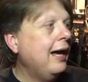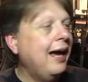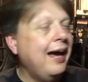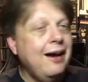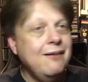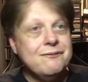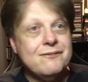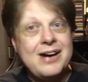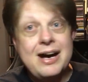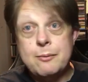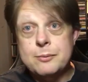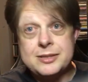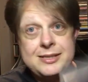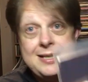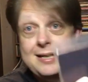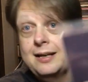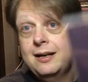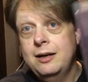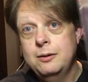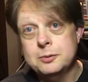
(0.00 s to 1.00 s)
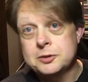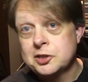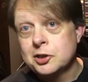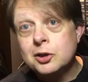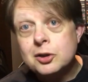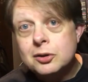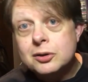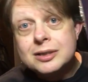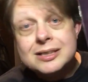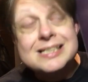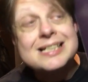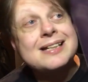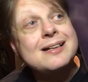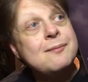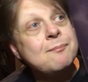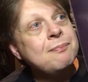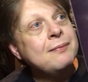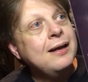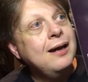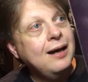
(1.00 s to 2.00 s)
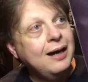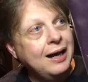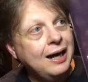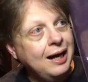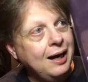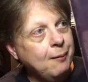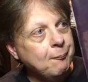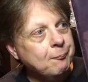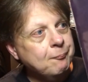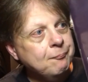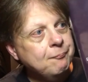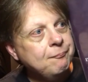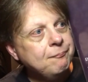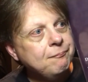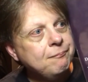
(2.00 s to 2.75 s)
And that was it. I was hooked. At